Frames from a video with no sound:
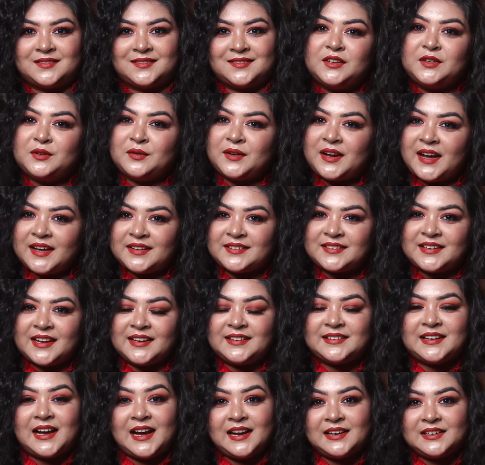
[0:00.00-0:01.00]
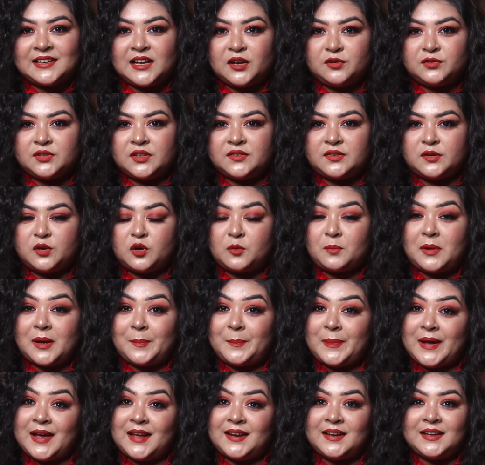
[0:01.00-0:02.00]
You guys can dial down this look by
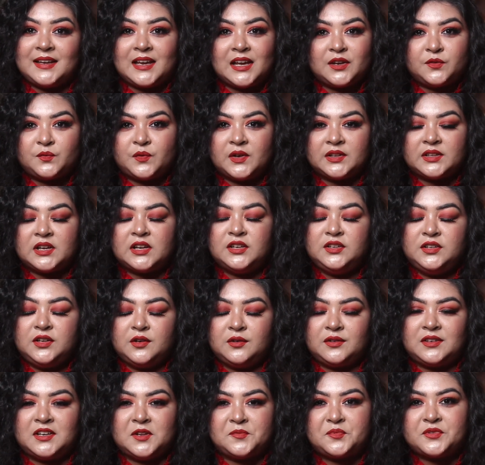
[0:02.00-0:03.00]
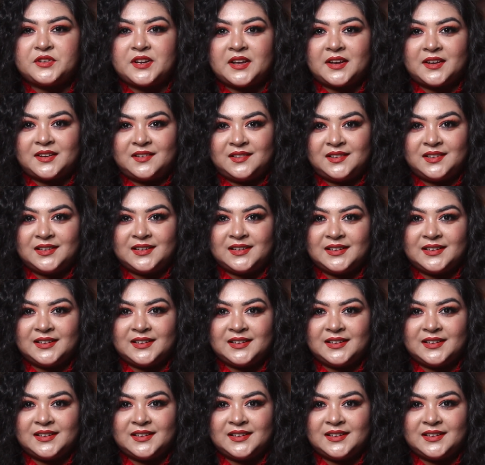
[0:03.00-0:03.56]
pairing it with a nude lipstick.